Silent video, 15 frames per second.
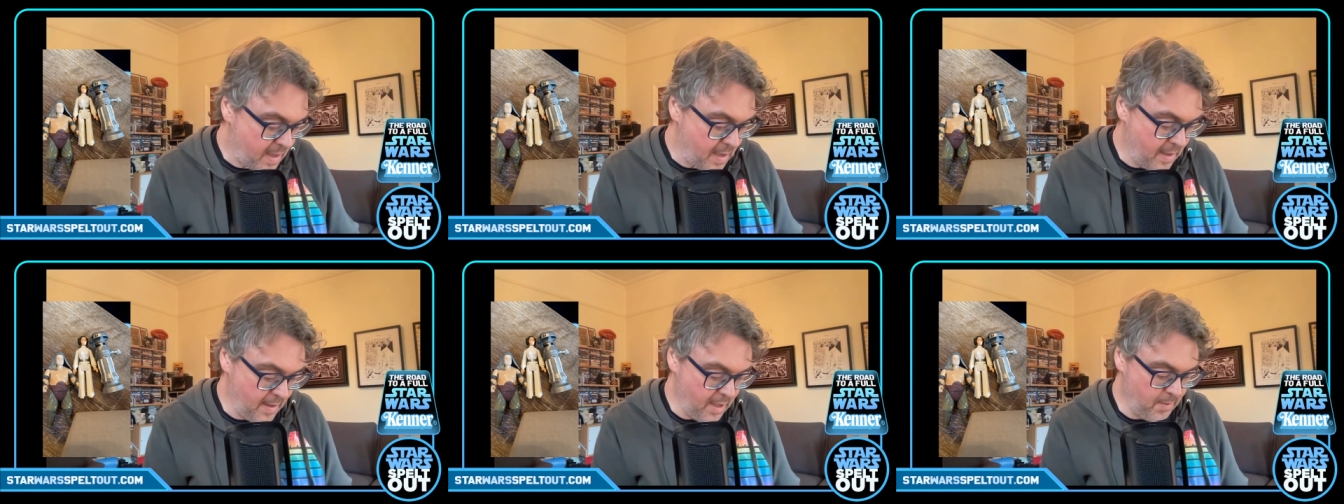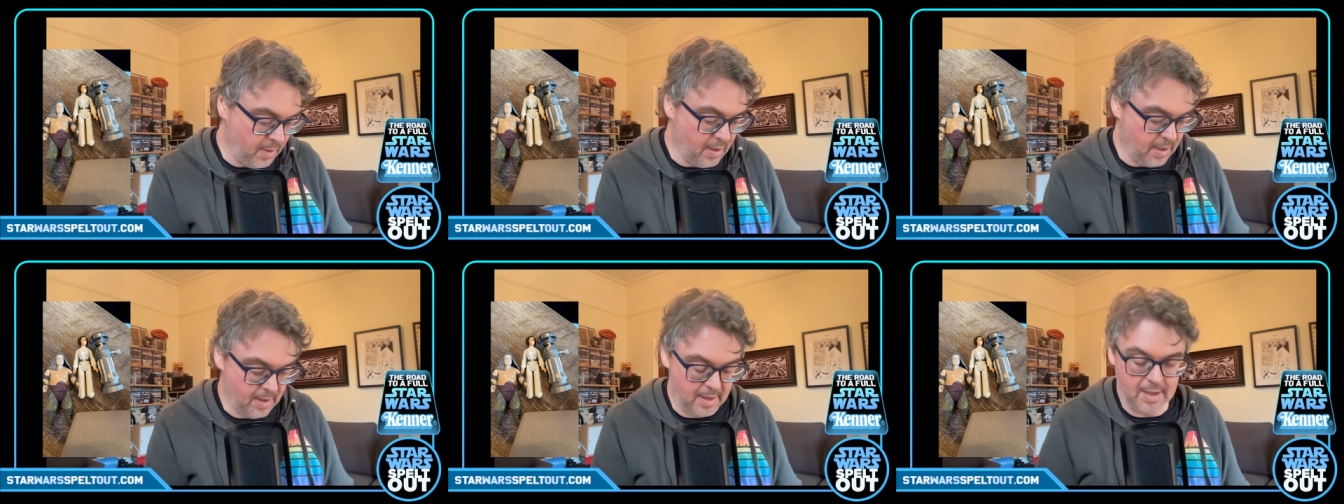Then we
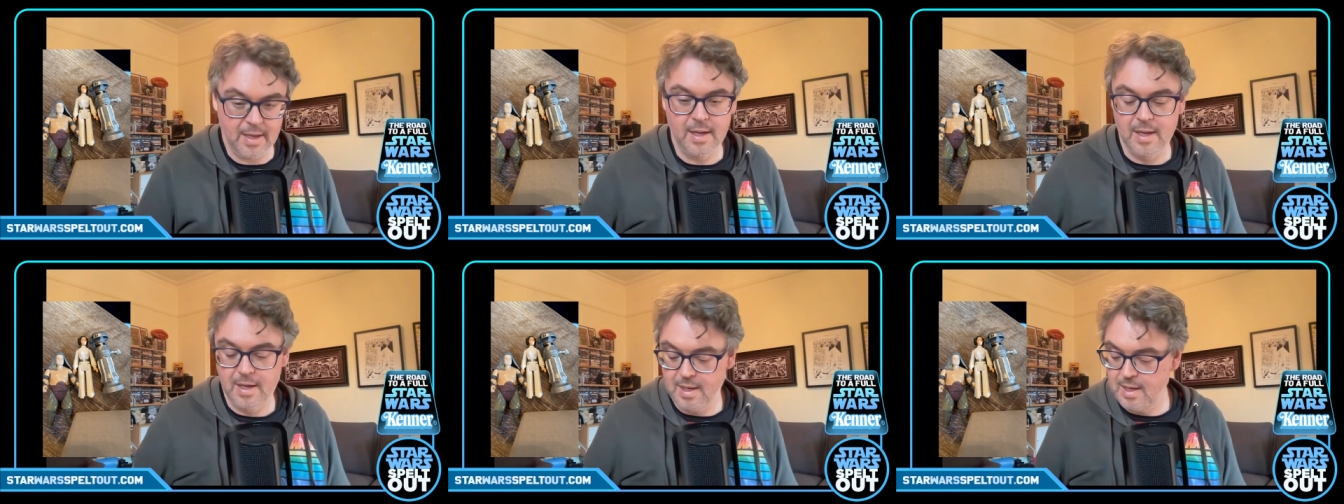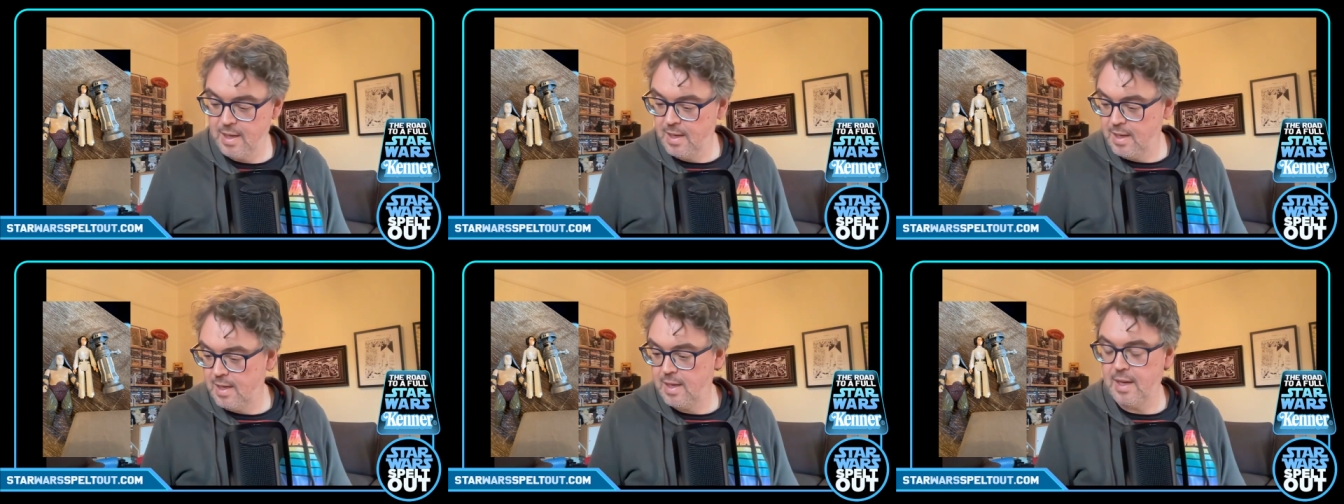got
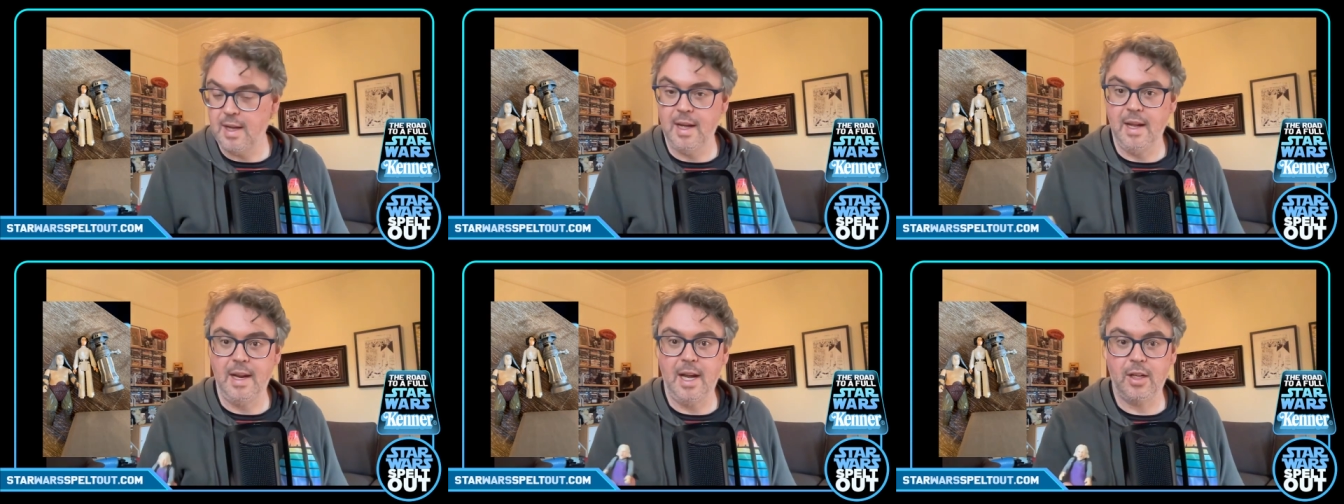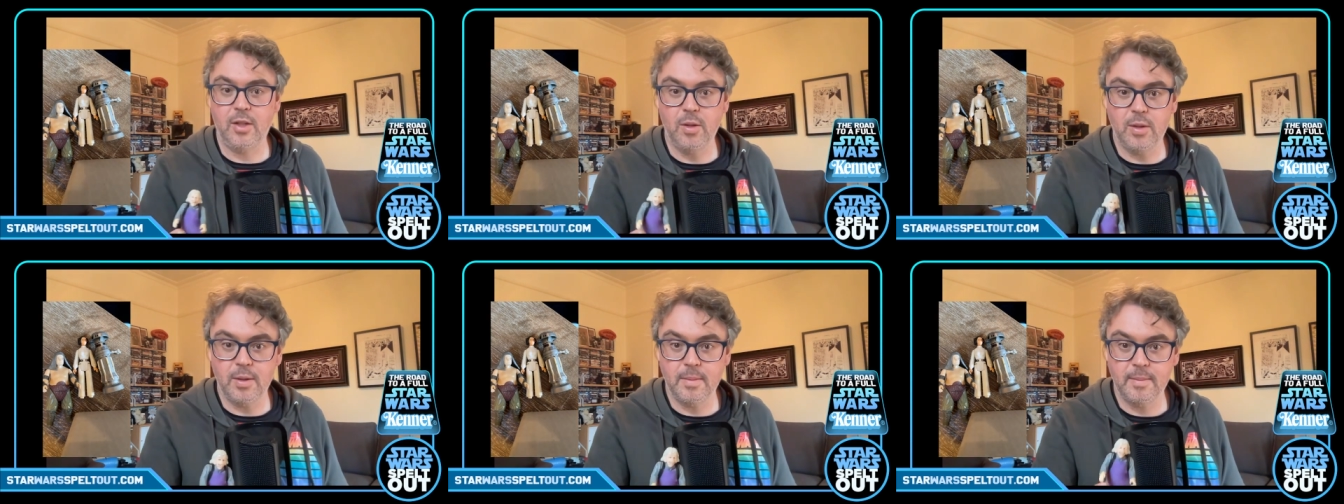an
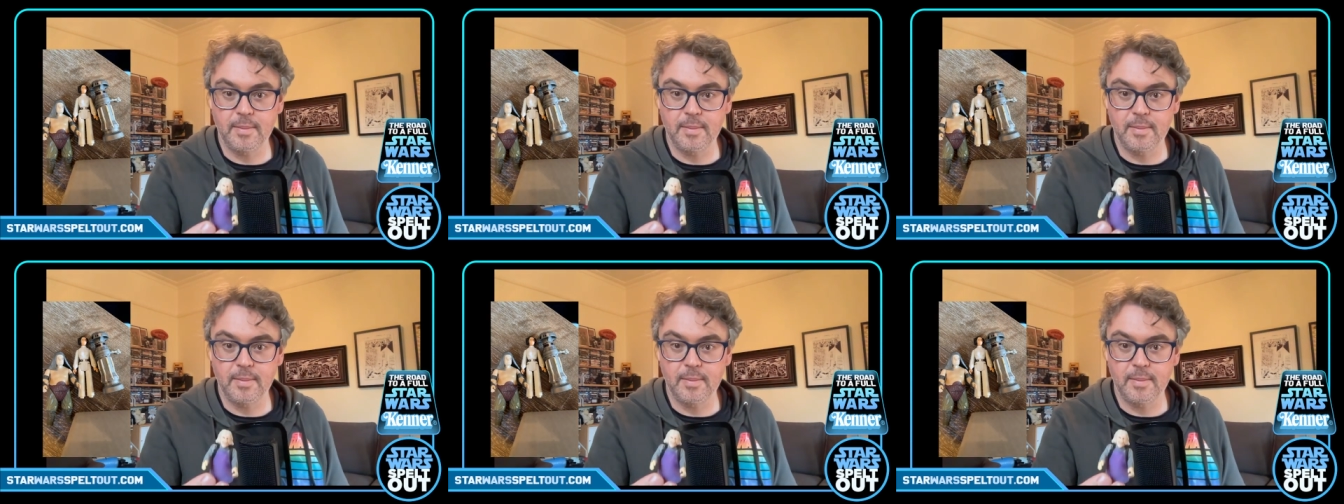Ugnaught.